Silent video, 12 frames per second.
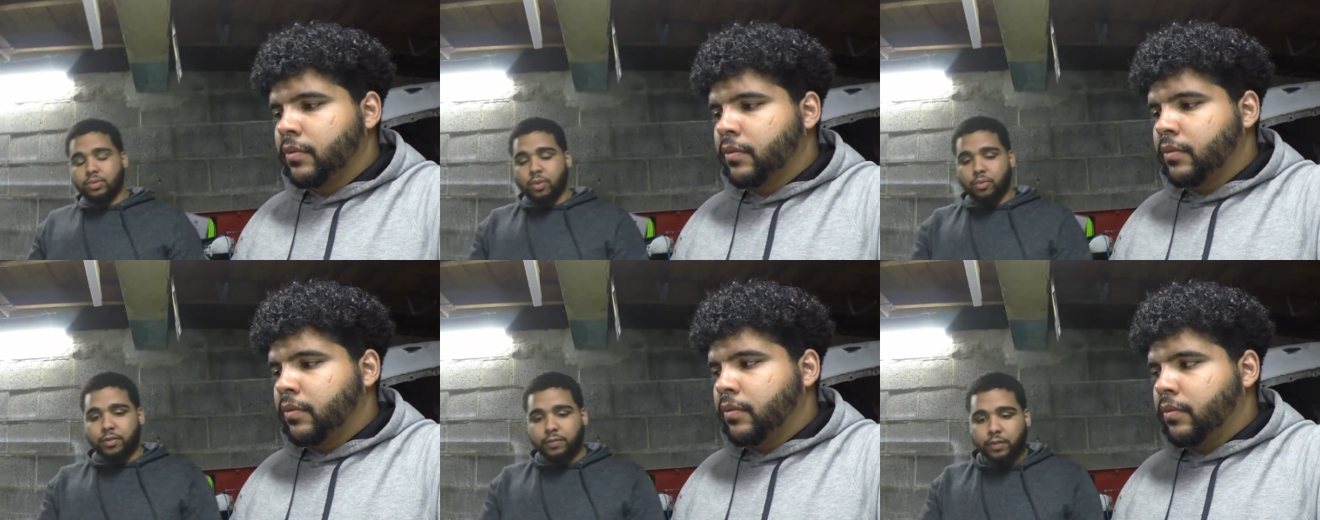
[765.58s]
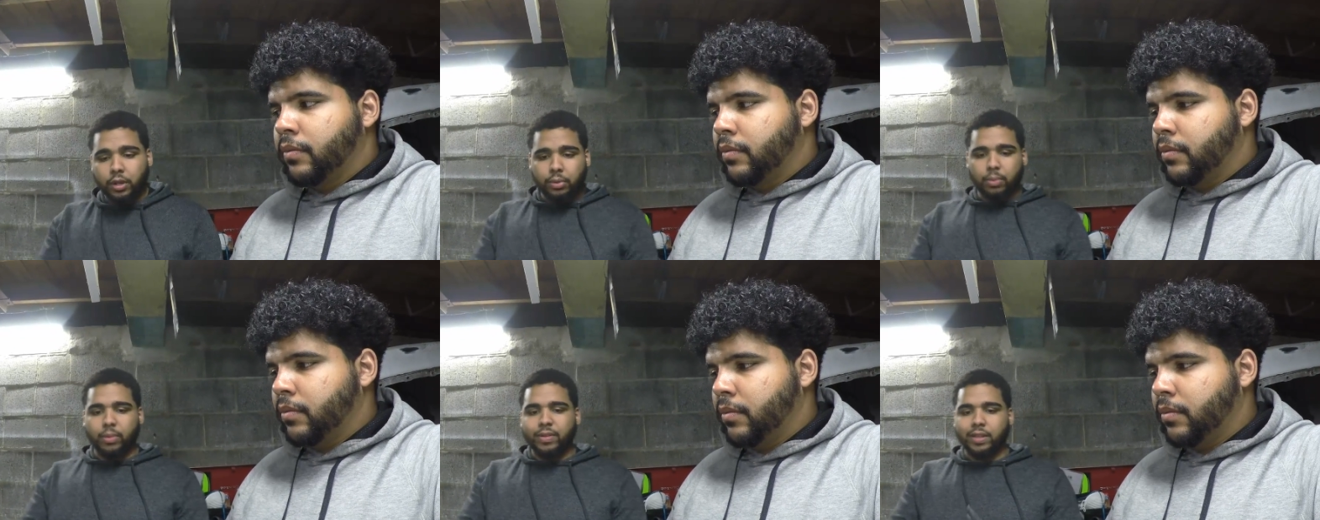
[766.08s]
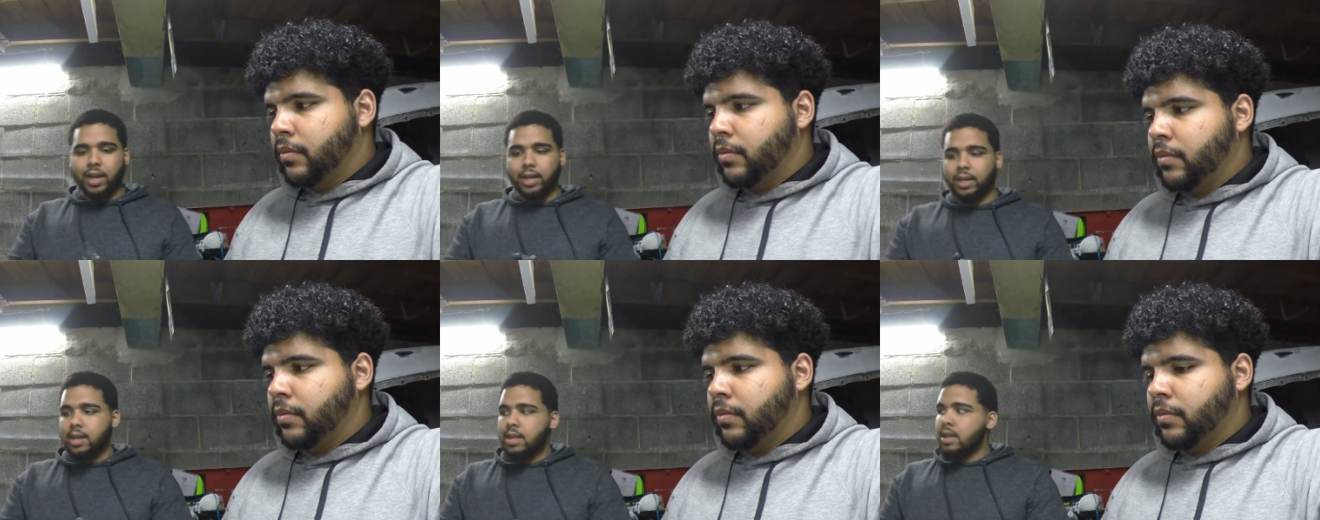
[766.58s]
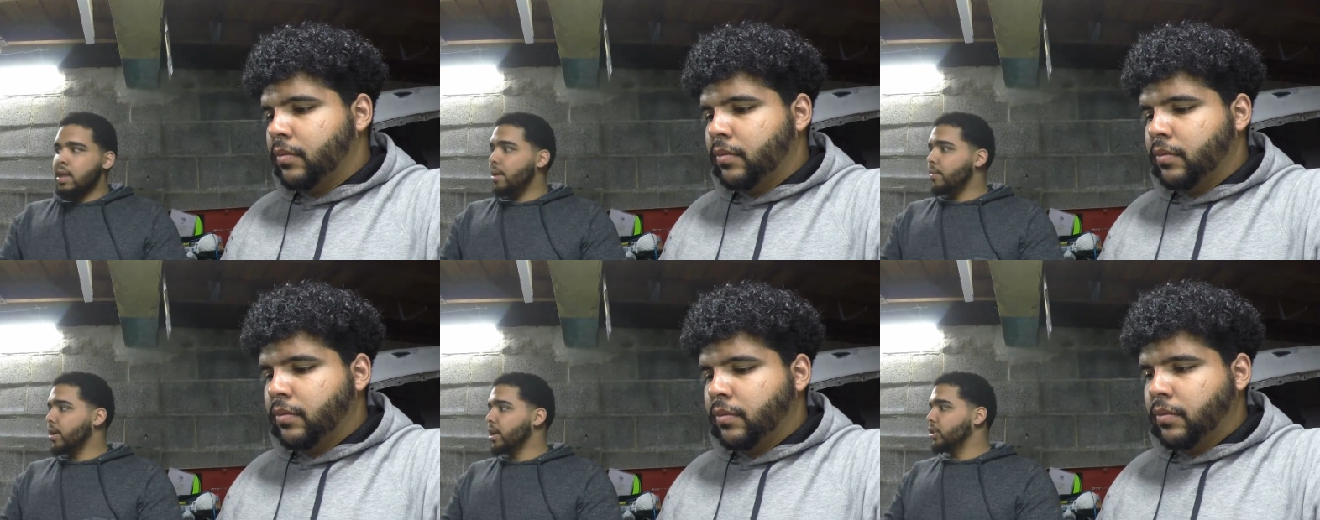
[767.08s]
Speaker 1: what we do. We've done, and
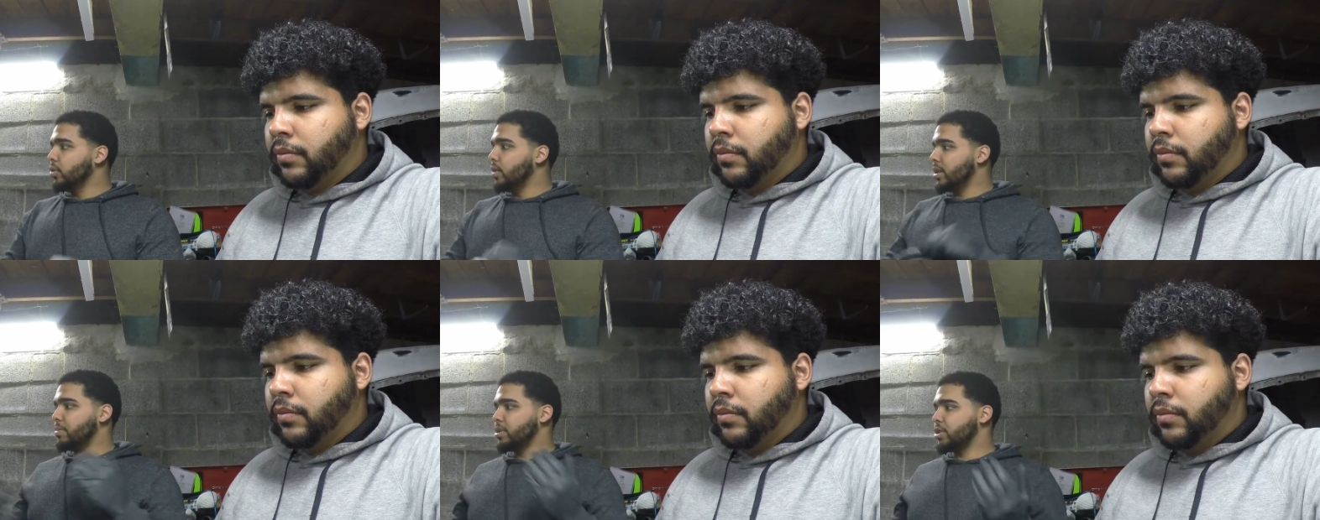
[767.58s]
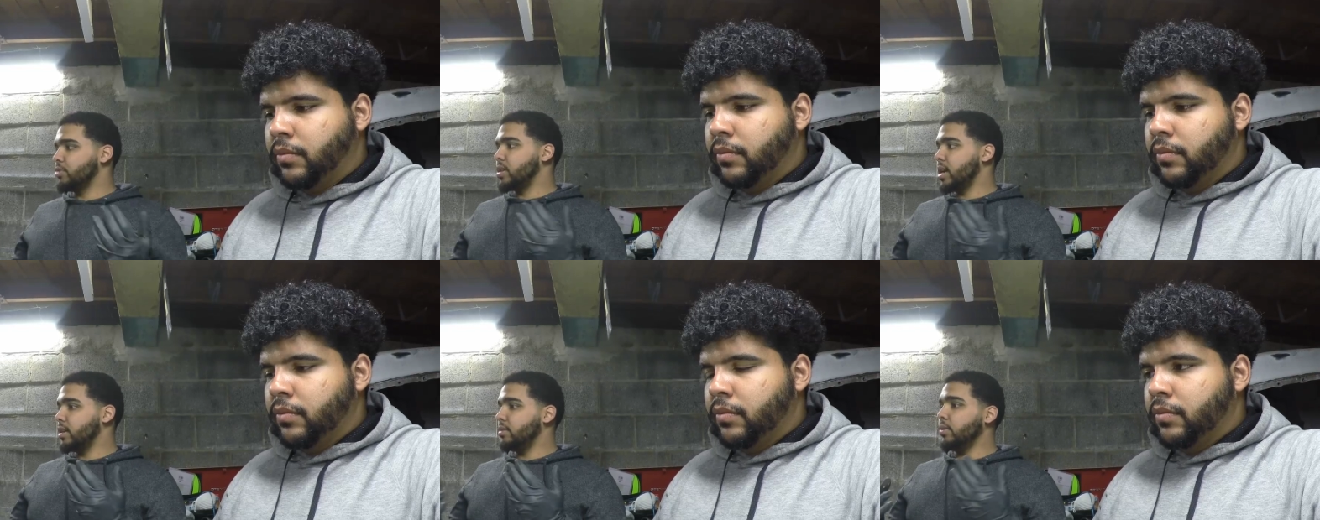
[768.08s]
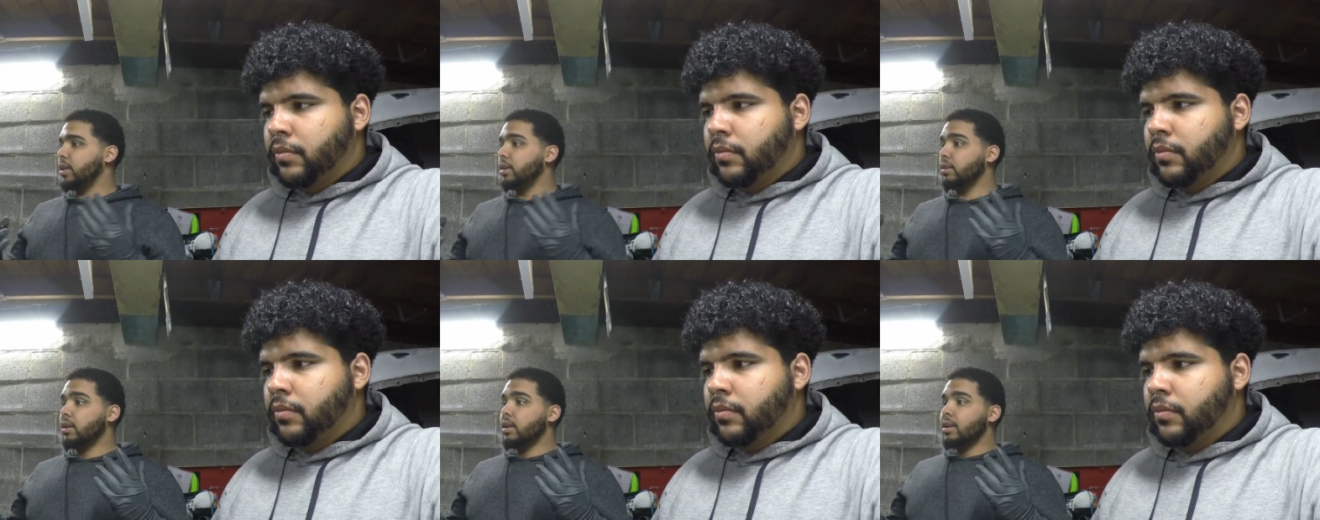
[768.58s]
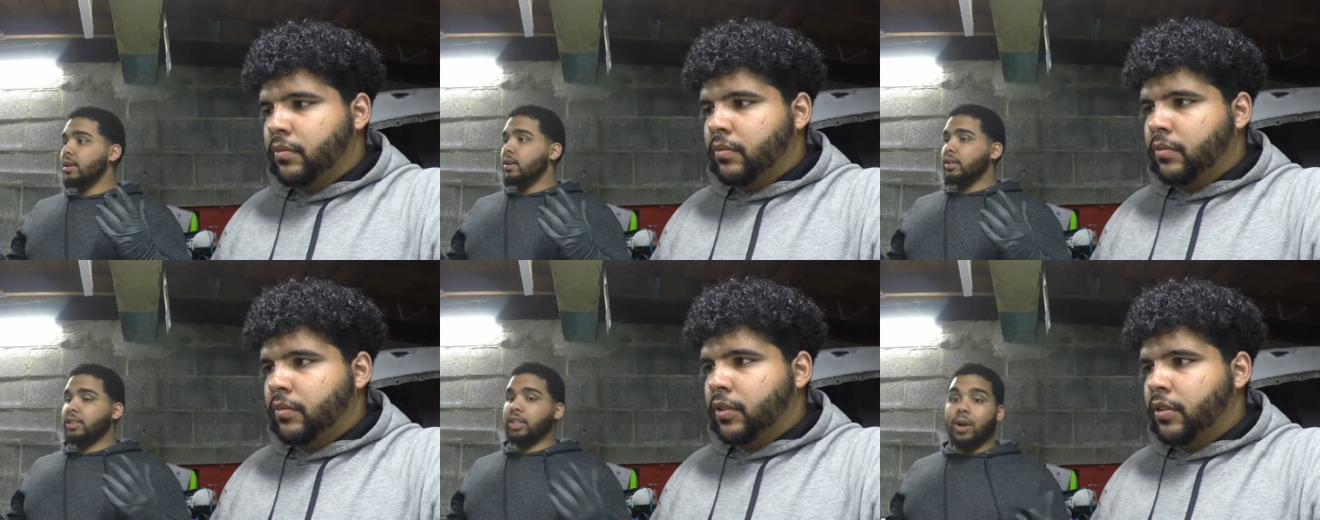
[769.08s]
we're gonna do as much as we can. We
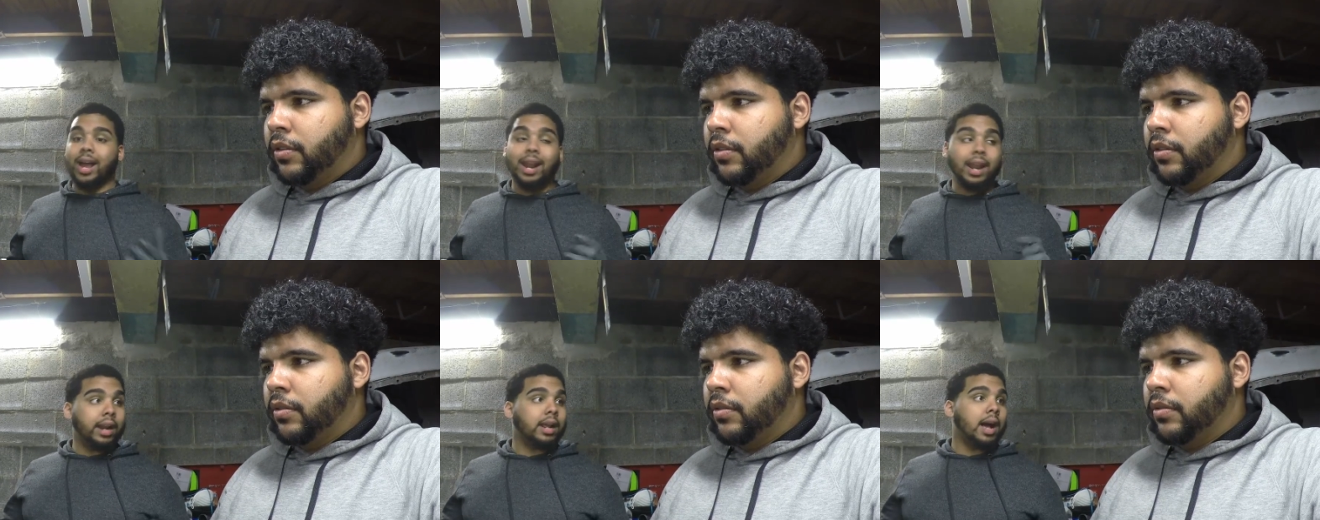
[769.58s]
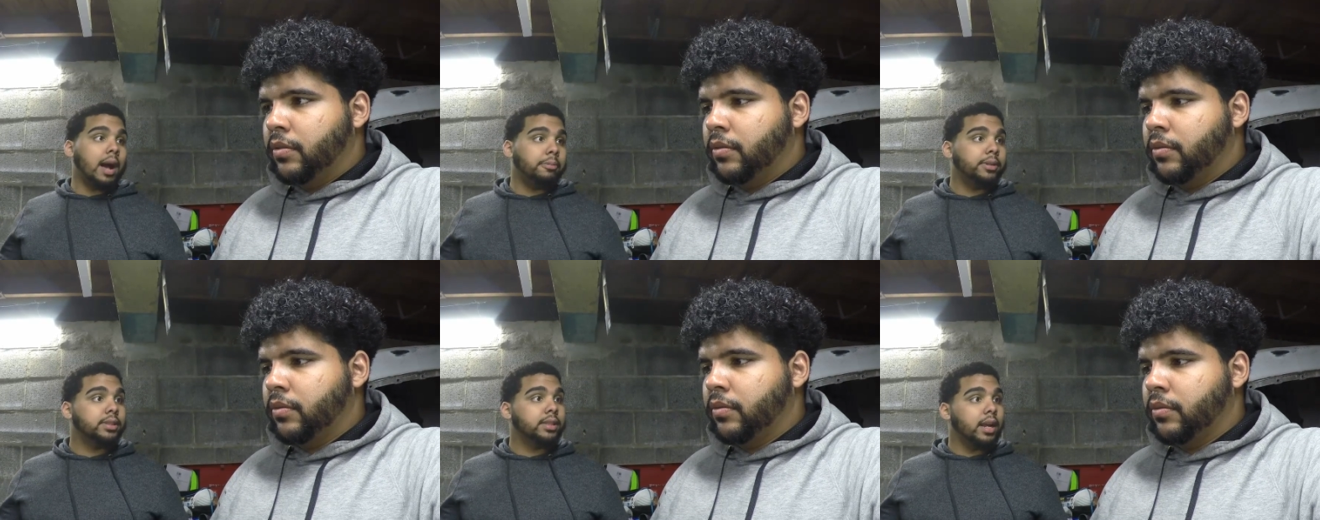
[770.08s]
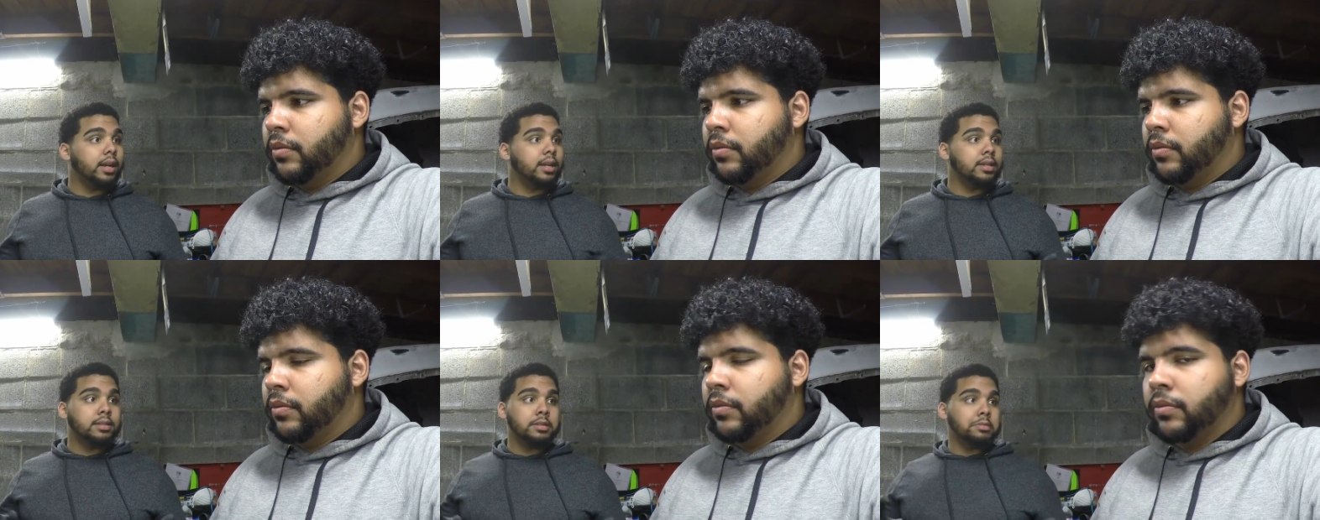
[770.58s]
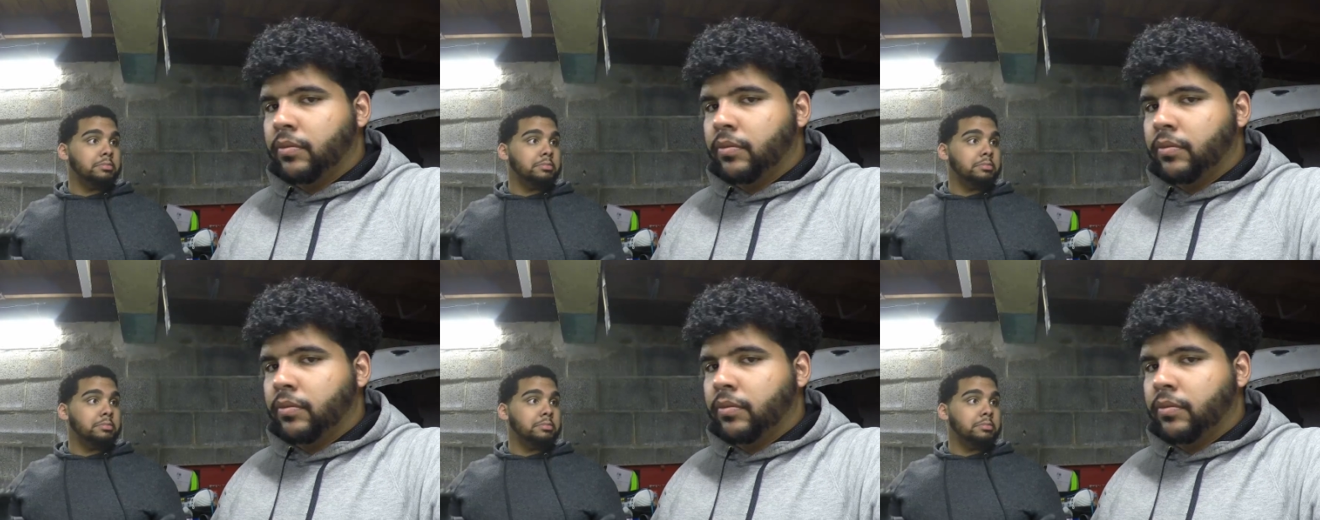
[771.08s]
Still got a lot accomplished today because